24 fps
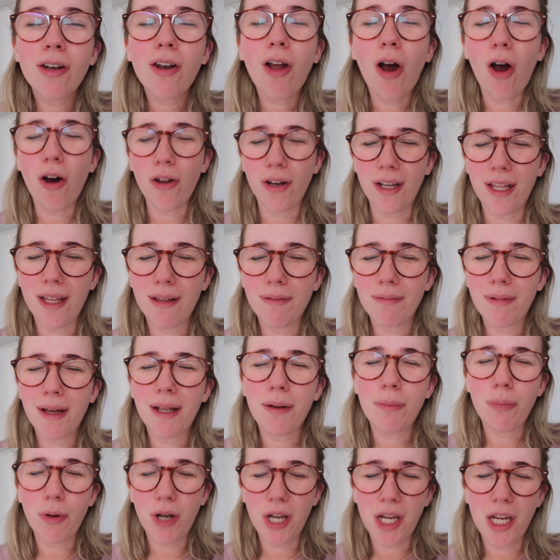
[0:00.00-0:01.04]
not on it.
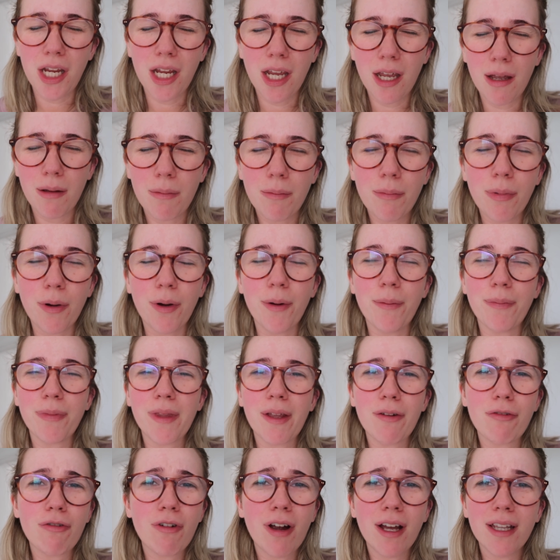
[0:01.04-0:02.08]
I'd break it, but
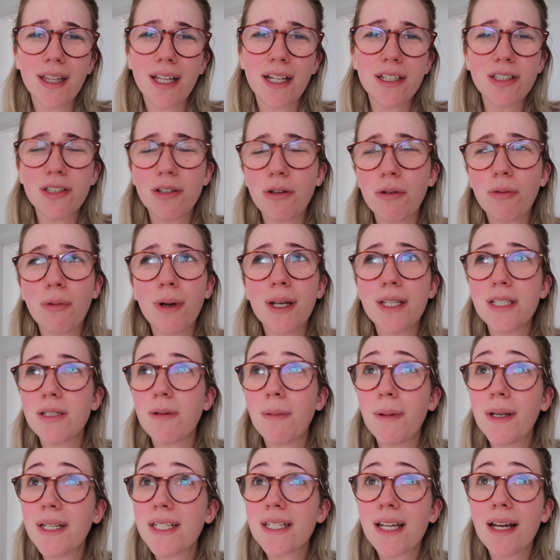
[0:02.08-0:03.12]
I've cracked that joke way
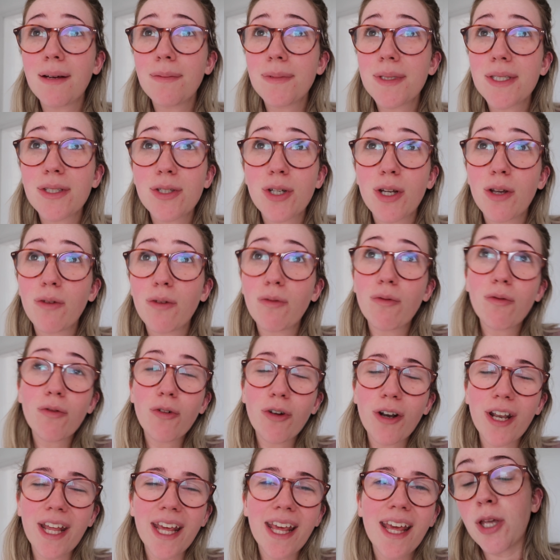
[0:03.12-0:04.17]
too many times. It's not even
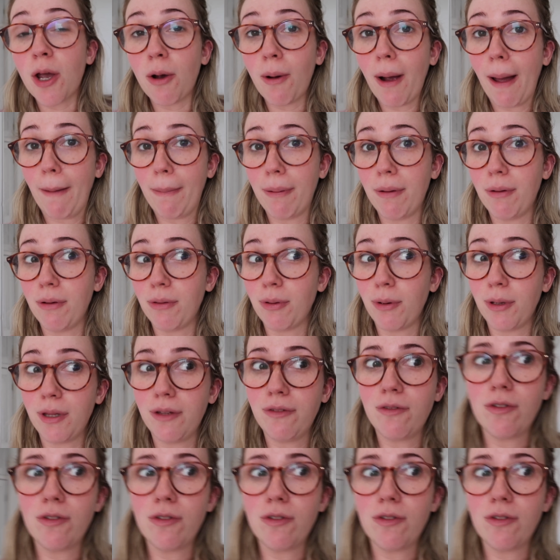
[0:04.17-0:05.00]
funny. So happy with what